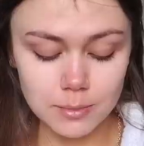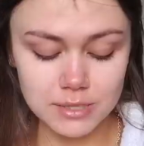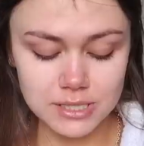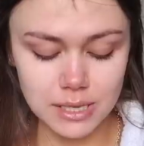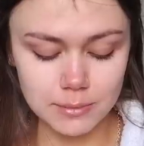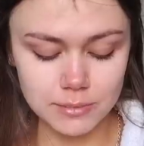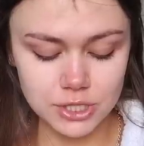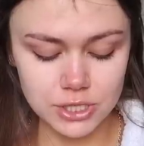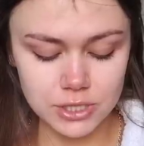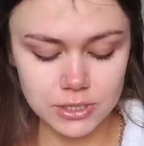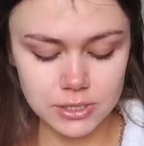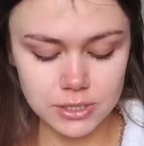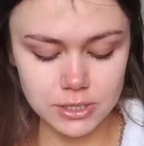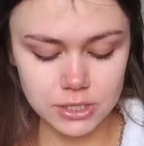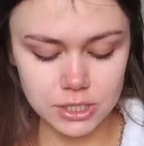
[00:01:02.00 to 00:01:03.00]
some
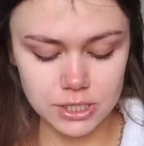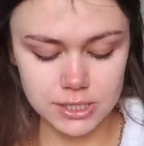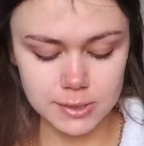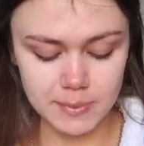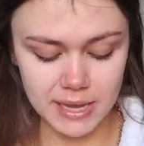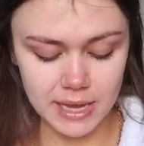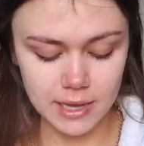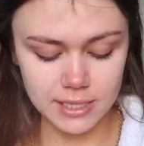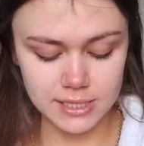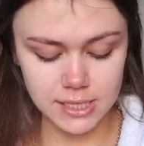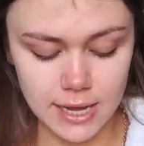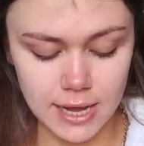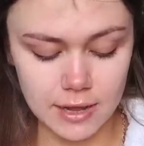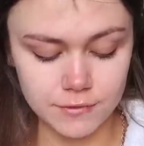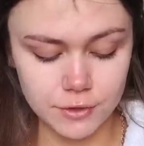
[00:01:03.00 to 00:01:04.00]
assumptions just because
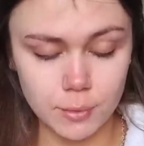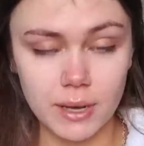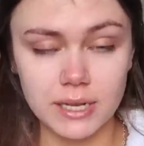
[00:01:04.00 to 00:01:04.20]
I have no